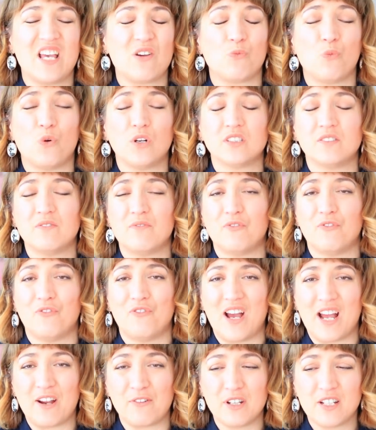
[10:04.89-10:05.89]
It wasn't
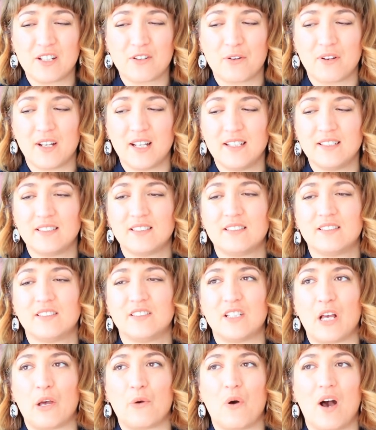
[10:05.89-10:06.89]
very creased,
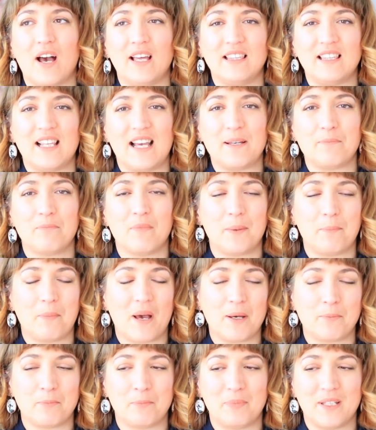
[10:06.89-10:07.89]
so I laid my
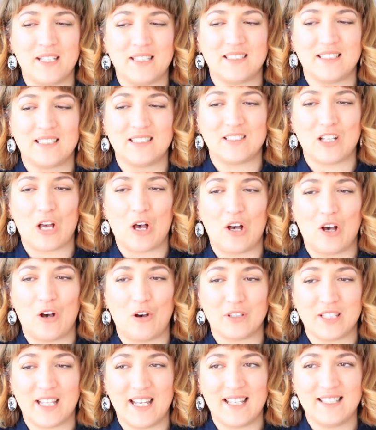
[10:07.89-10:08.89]
pattern pieces
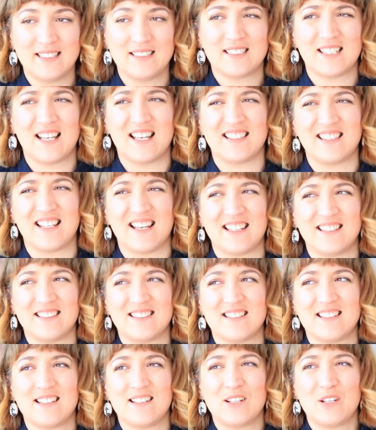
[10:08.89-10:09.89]
on it and
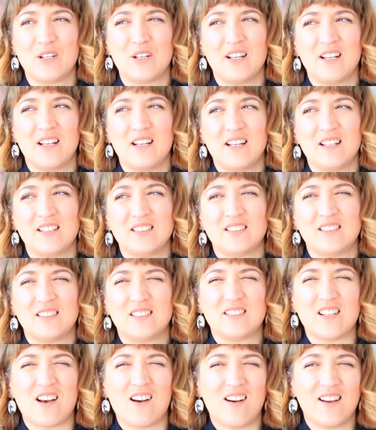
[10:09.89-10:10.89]
then
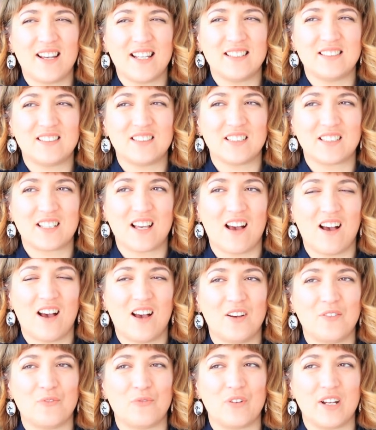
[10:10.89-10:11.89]
started to
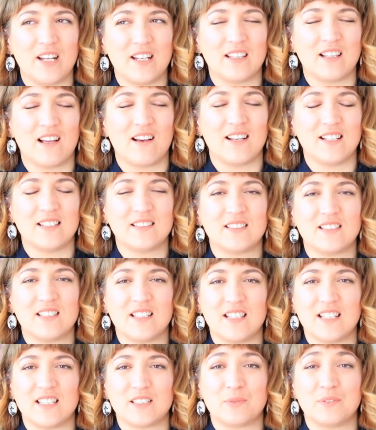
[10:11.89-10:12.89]
cut and realised
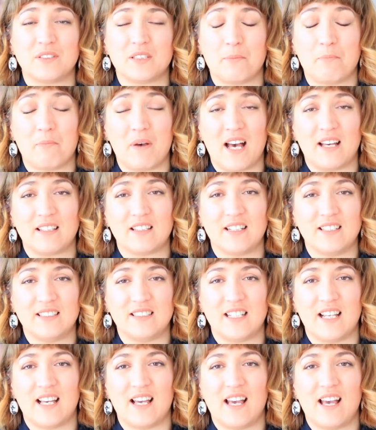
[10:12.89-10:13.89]
that this was a bad
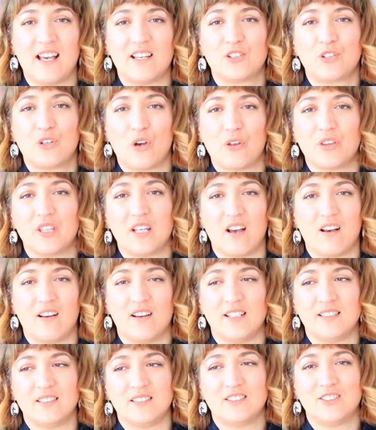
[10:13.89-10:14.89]
idea, got the
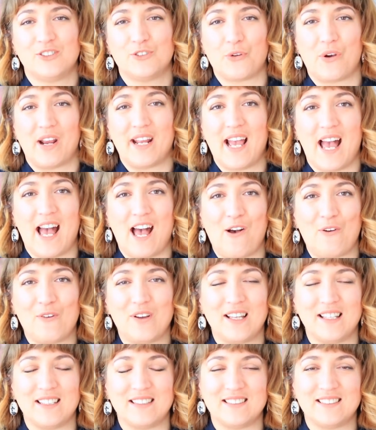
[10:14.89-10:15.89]
iron straight
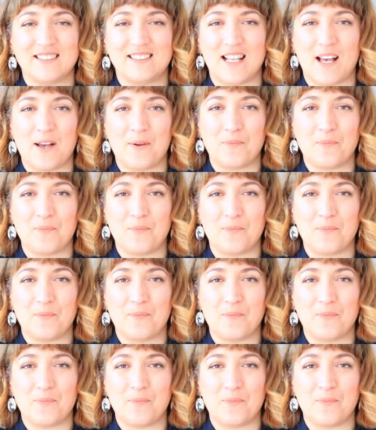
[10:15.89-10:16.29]
out, and